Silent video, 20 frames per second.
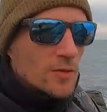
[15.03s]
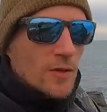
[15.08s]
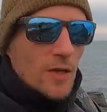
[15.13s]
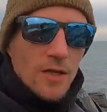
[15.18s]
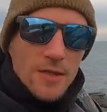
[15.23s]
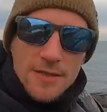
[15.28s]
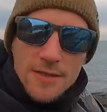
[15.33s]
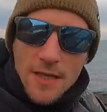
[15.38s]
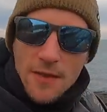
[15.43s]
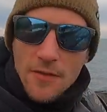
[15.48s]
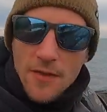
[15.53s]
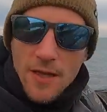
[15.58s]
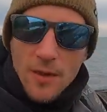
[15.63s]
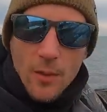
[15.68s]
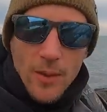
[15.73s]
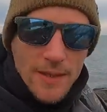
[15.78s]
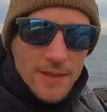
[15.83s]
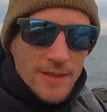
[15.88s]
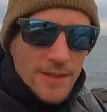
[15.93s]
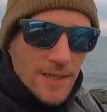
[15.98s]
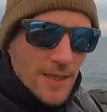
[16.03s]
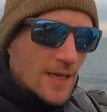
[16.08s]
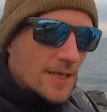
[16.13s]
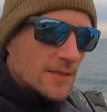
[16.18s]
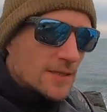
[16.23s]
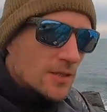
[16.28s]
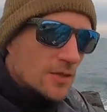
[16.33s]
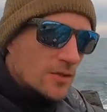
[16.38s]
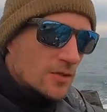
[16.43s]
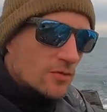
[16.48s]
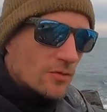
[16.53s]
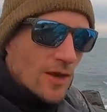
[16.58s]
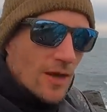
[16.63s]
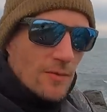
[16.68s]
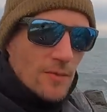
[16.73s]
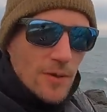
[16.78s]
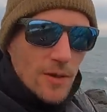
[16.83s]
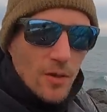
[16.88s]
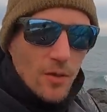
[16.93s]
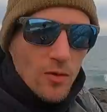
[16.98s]
We've got a southerly wind today, so I was
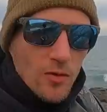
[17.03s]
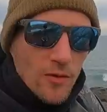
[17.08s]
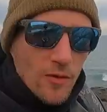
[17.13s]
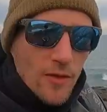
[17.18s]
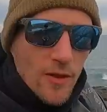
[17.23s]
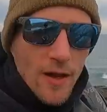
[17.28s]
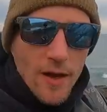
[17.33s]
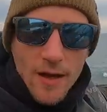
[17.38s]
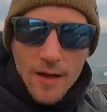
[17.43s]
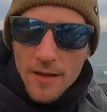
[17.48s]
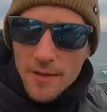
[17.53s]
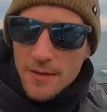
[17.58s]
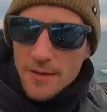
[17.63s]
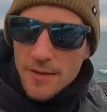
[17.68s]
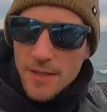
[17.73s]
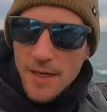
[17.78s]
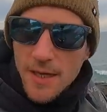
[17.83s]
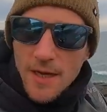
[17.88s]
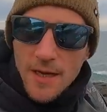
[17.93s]
around the north of the island.